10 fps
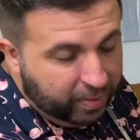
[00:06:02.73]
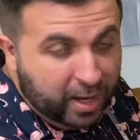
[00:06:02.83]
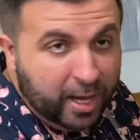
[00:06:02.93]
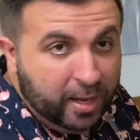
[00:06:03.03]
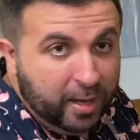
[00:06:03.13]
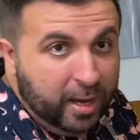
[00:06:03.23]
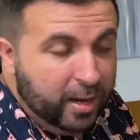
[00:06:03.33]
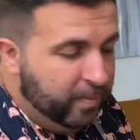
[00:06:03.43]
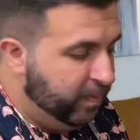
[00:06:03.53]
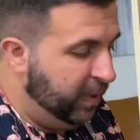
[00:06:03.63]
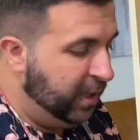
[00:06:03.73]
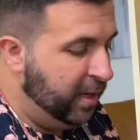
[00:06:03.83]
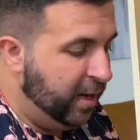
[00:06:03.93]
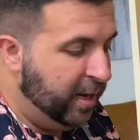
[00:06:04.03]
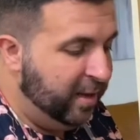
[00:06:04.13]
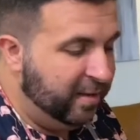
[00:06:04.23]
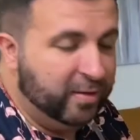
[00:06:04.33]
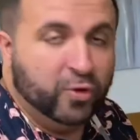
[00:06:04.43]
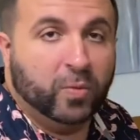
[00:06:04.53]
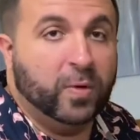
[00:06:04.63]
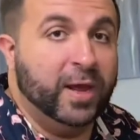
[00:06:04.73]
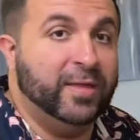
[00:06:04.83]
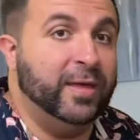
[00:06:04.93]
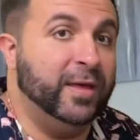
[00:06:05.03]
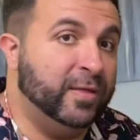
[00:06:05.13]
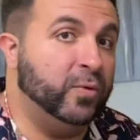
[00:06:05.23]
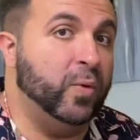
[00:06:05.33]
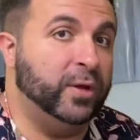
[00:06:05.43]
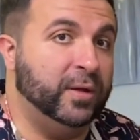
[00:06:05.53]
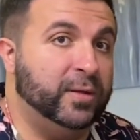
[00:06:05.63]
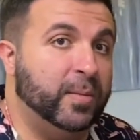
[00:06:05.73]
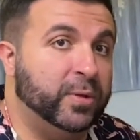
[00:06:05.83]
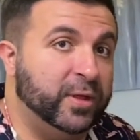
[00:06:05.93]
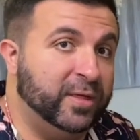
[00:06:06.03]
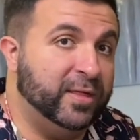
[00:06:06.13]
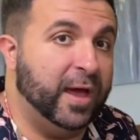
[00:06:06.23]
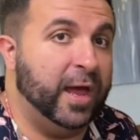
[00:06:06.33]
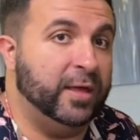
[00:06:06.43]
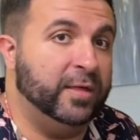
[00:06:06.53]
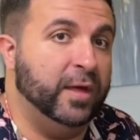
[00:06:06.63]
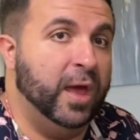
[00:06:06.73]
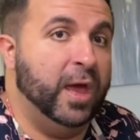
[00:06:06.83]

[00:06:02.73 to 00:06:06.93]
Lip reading: pot because your rice is going to double in size.